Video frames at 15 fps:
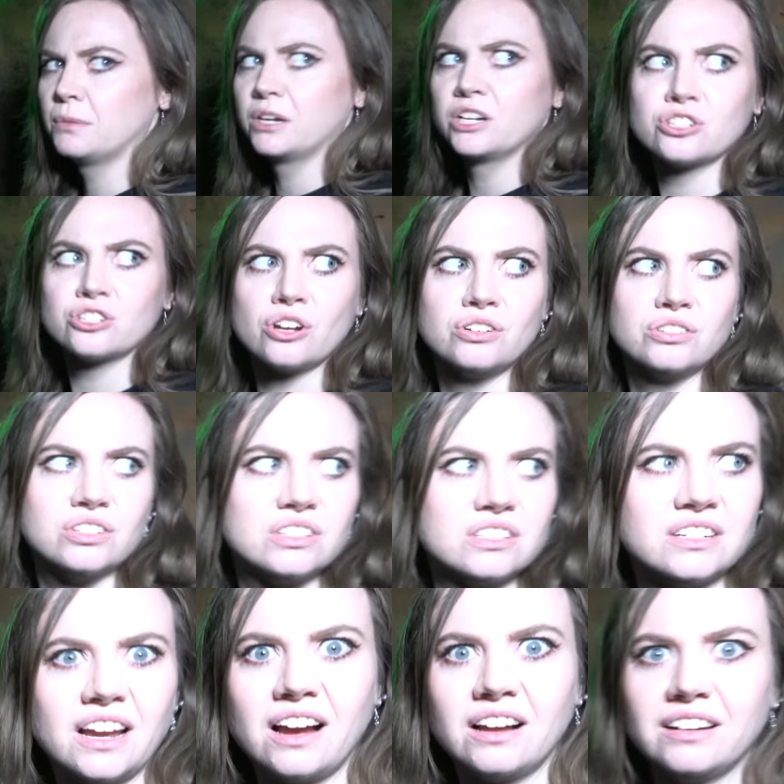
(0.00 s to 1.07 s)
my shoulders
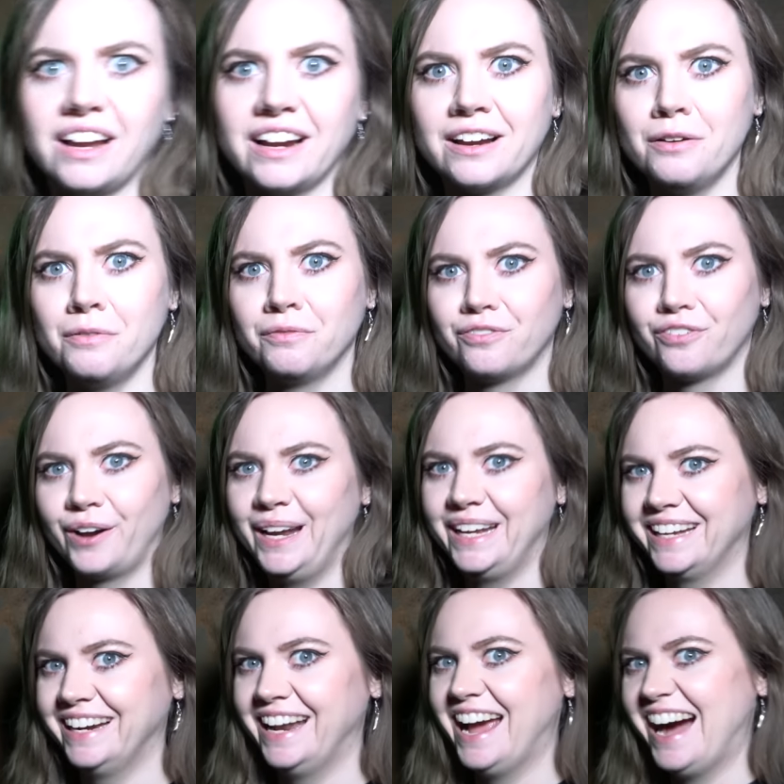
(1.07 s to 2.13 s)
now, like I'm
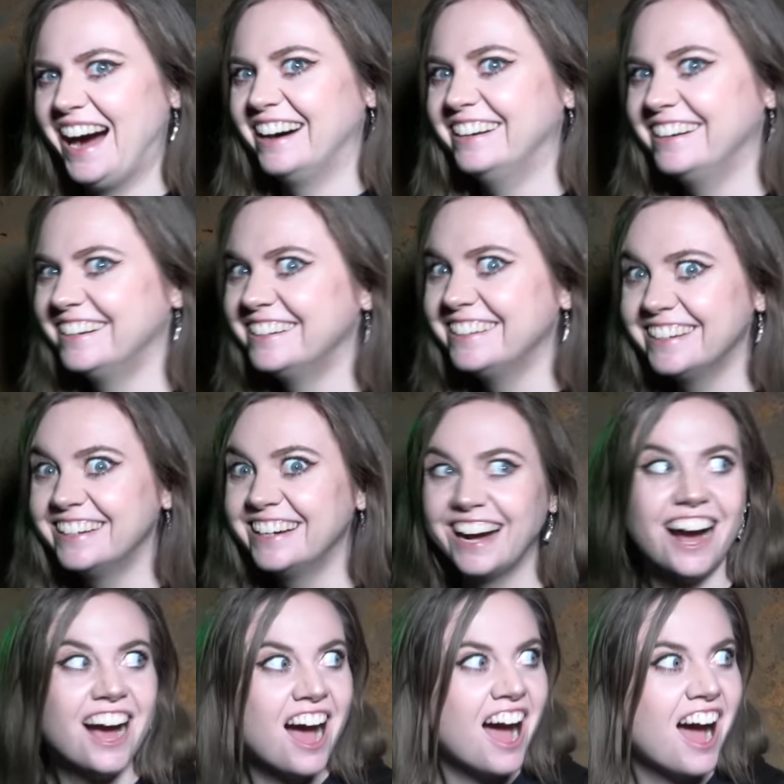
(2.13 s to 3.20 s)
freaking out.
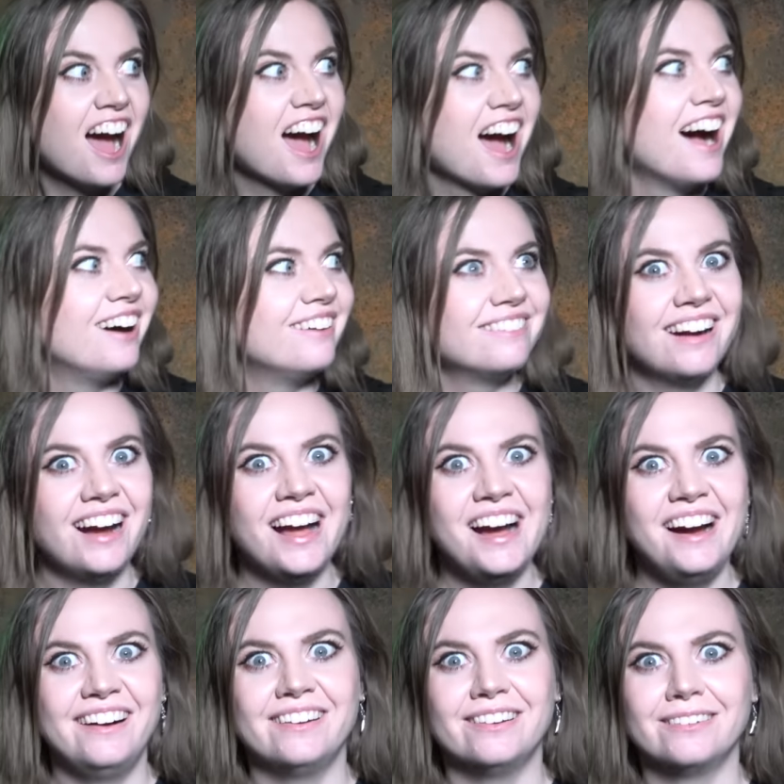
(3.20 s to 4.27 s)

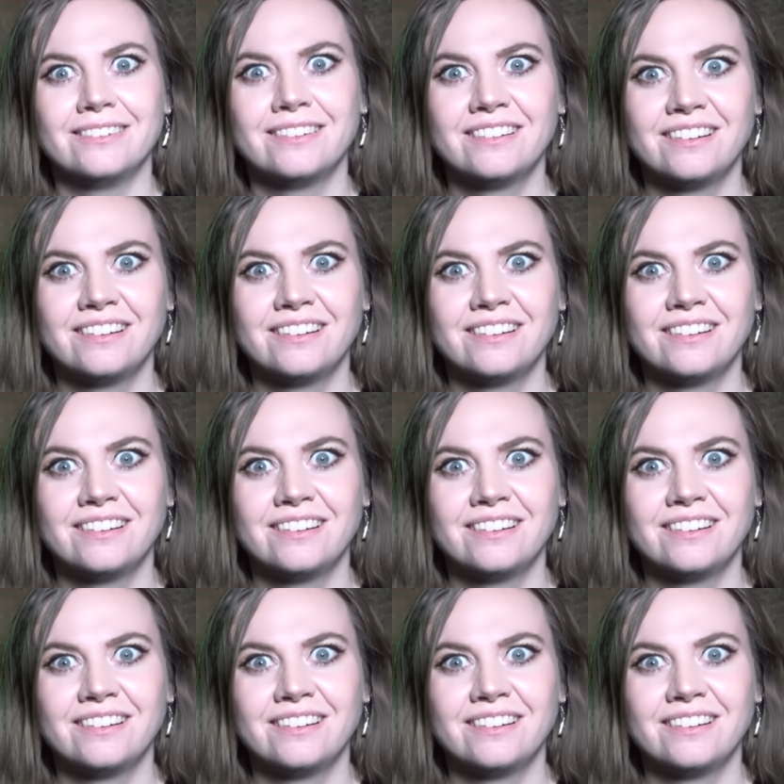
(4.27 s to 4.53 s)
Wow.